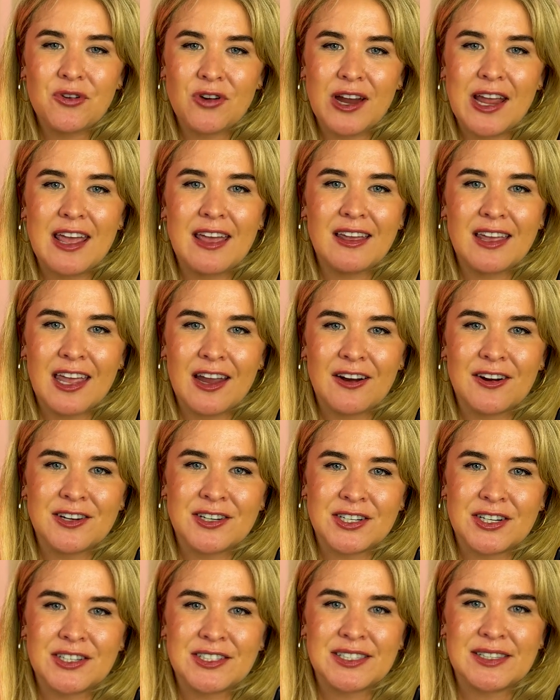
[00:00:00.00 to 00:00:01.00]
create
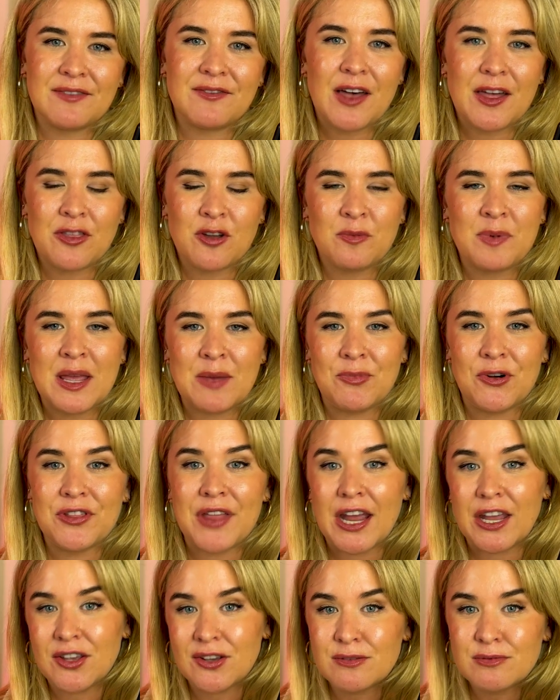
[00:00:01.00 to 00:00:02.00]
characters of other people
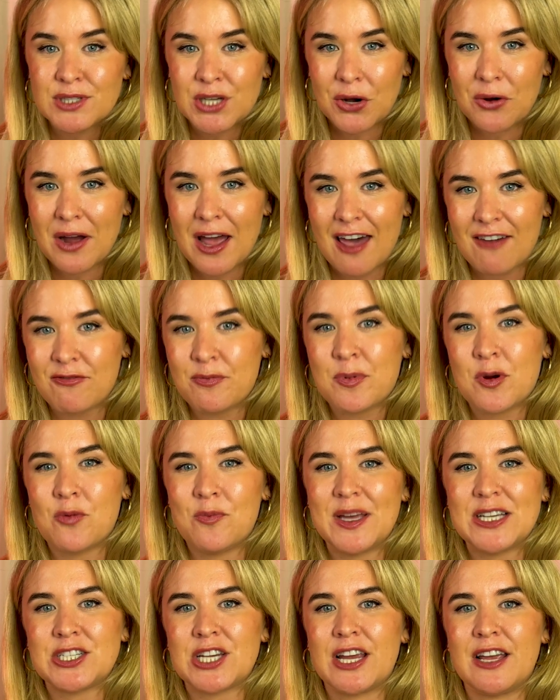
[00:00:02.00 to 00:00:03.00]
that you don't have
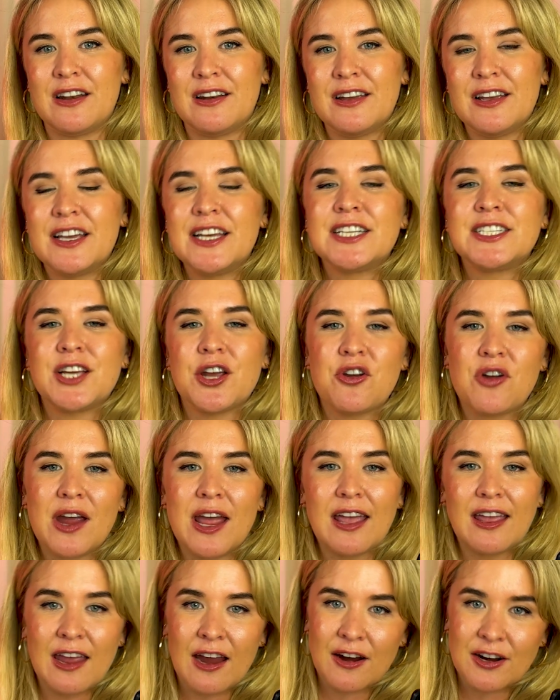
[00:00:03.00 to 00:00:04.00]
permission to
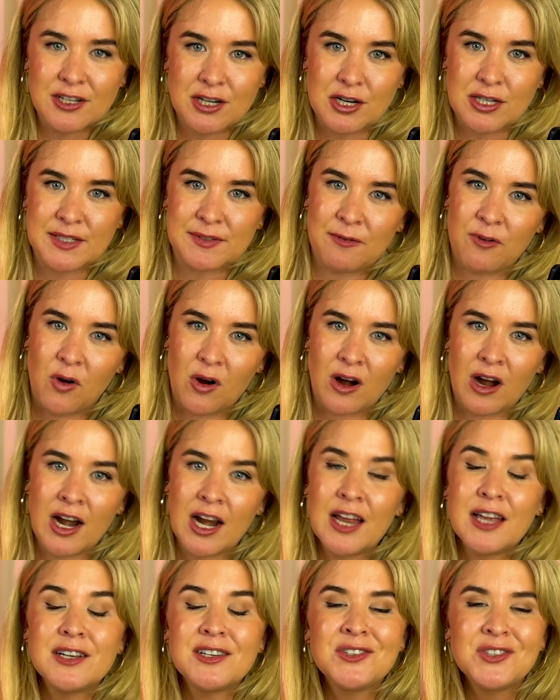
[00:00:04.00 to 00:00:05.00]
create characters for.
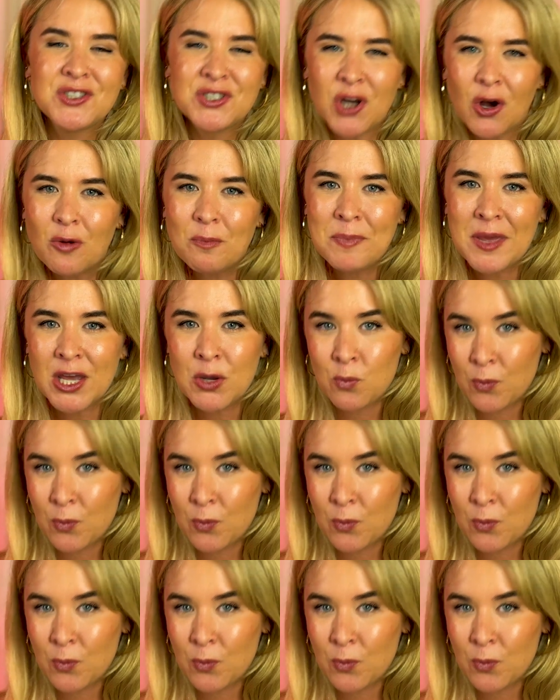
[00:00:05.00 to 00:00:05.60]
Don't be